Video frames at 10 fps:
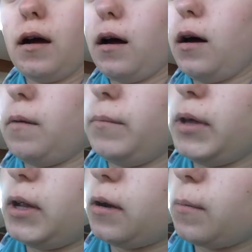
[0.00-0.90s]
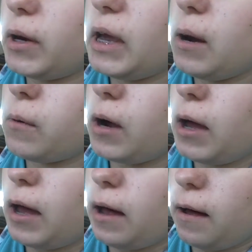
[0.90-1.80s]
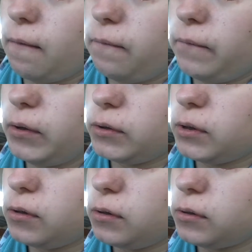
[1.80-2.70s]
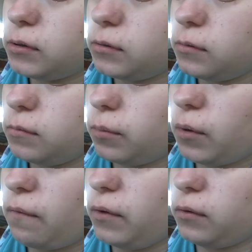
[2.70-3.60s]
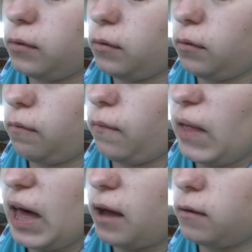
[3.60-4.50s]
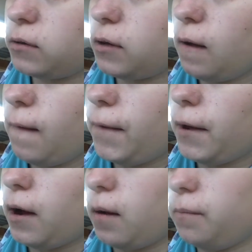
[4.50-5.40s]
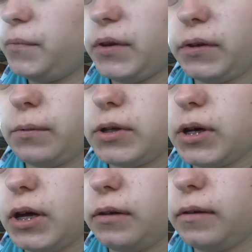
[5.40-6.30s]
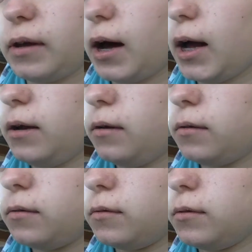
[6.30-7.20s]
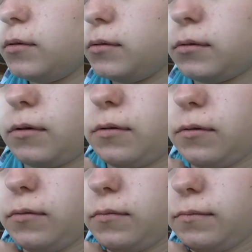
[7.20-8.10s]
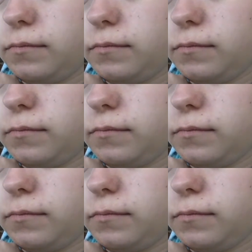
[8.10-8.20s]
And on my camera, I have filters, more filters, flash, to switch it inside. So.